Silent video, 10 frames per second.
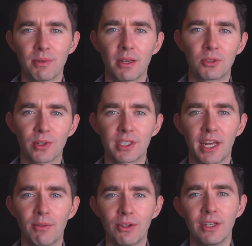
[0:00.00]
My name is Chris
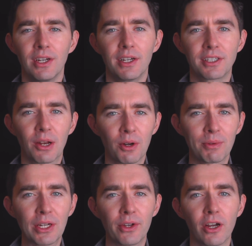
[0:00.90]
Gamble. Today we're going to
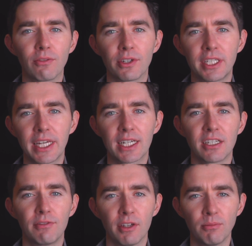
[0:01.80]
be going over D X
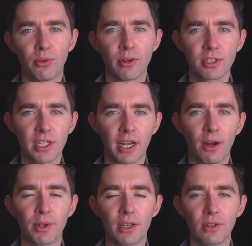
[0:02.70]
F imports and
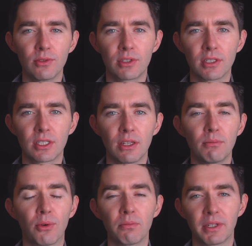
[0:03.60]
how we can use this to
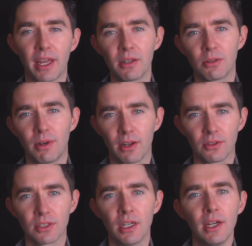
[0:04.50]
import mechanical
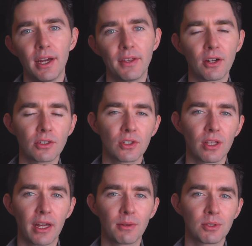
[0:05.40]
models and then also
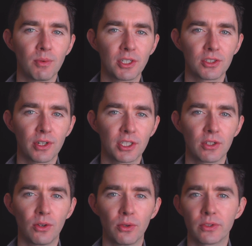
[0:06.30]
line up some registration
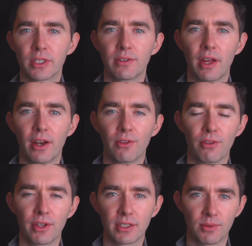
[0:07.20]
holes and, and other
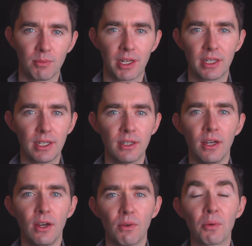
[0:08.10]
things that we might need
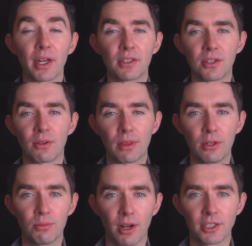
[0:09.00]
when we're getting started with a
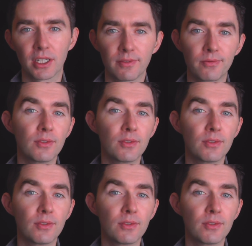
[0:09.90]
new project.